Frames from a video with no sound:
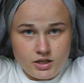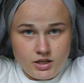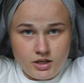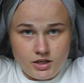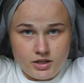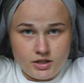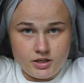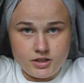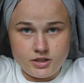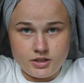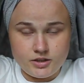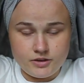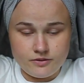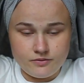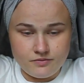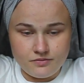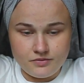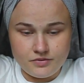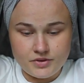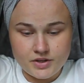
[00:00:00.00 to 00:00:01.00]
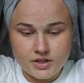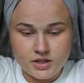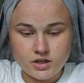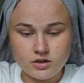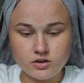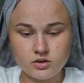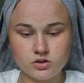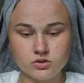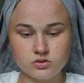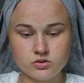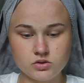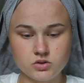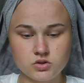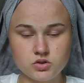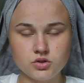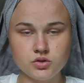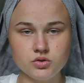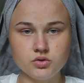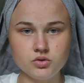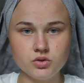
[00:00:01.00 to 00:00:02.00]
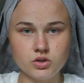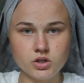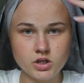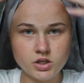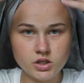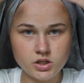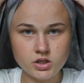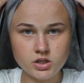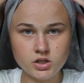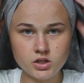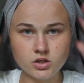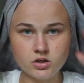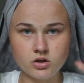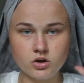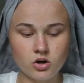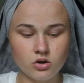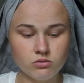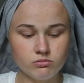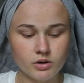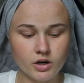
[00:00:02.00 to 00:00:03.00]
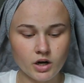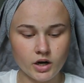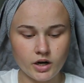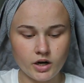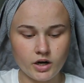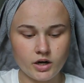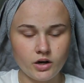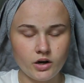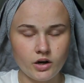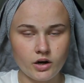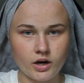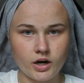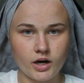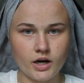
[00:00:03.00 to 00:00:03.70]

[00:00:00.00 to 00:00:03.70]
and then I'm going to comb my hair.